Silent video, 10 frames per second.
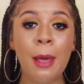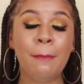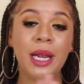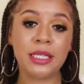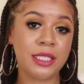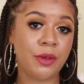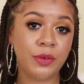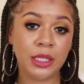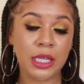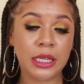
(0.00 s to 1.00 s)
but I
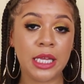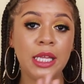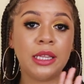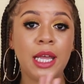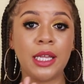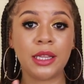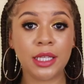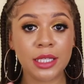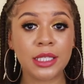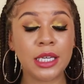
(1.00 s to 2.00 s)
definitely think that
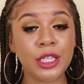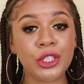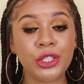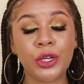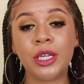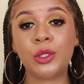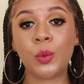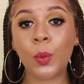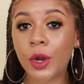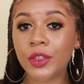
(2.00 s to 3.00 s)
this conditioner is
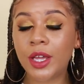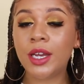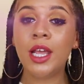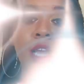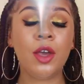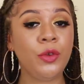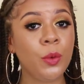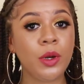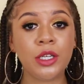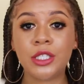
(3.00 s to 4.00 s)
worth it if you
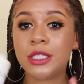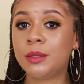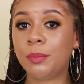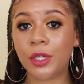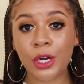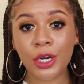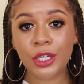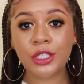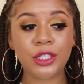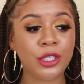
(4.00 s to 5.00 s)
want to just splurge,